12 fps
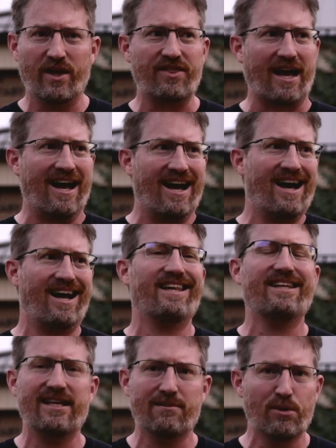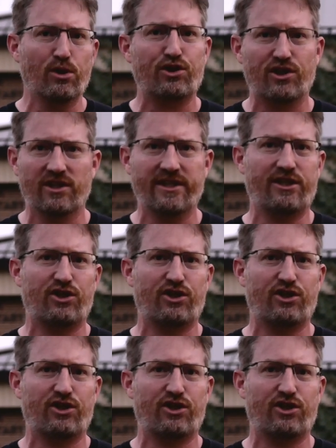with a highly emotionally